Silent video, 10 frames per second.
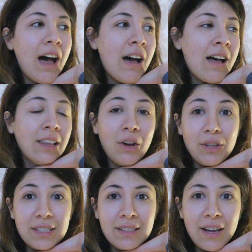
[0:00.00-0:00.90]
uh,
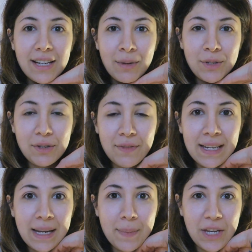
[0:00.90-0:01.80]
last night I was just
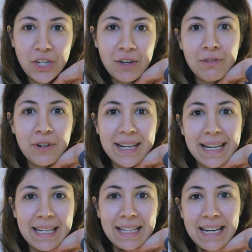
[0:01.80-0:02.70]
feeling a bit
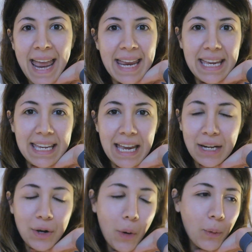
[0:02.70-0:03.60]
shivery and achy
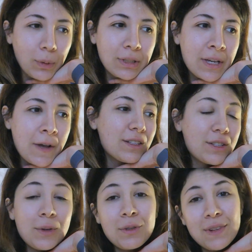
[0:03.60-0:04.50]
and cold.
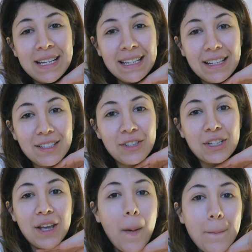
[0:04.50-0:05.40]
So it was really nice to
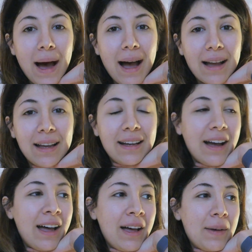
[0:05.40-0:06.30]
just come back,
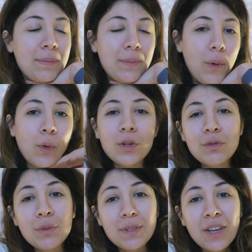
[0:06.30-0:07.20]
um,
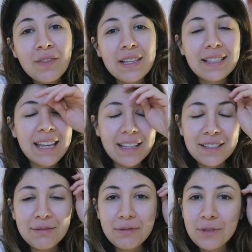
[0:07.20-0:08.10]
order room service,
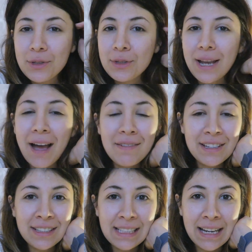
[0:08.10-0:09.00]
get some food, have
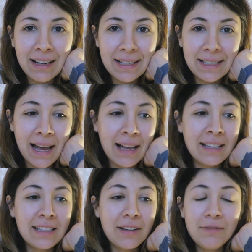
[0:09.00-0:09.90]
an early night
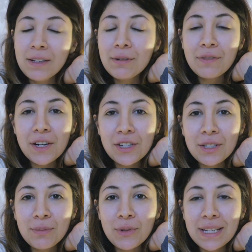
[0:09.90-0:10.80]
and I feel refreshed
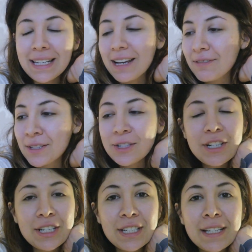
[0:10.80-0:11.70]
this morning, I feel
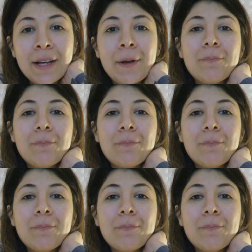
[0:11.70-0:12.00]
good.